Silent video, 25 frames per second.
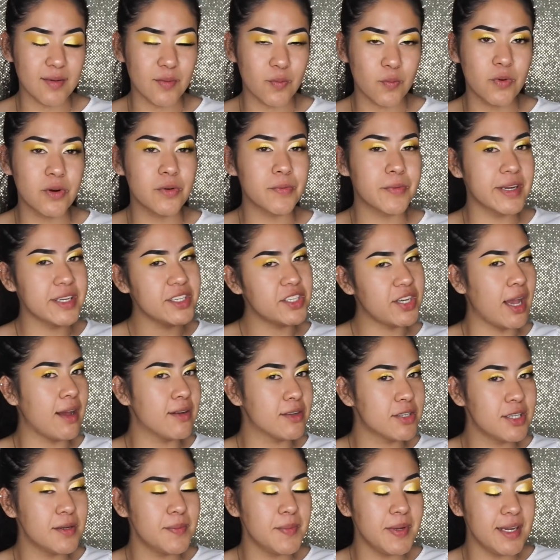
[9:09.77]
would reach
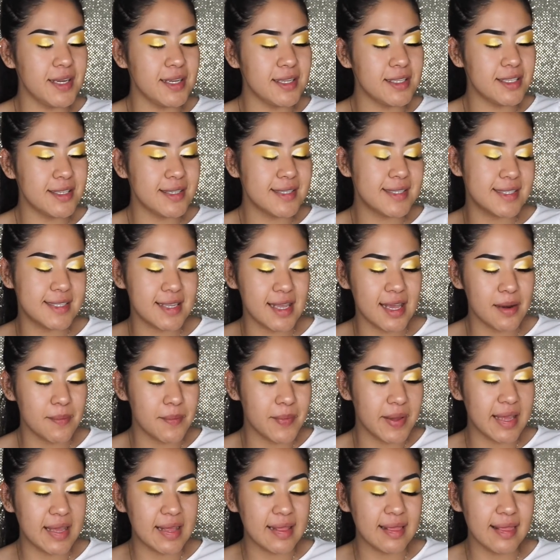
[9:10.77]
out to me to
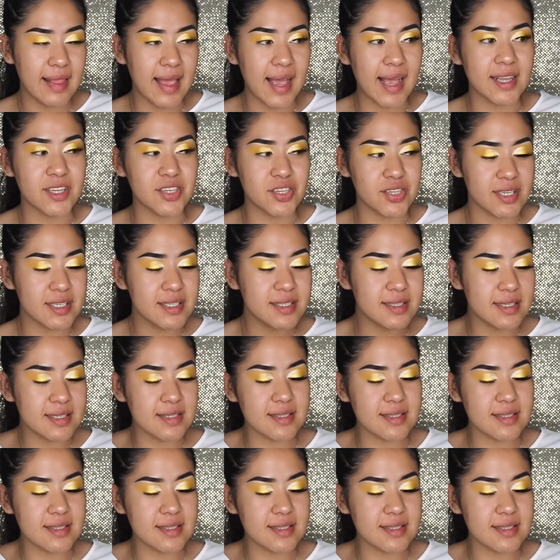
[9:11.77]
send me lashes.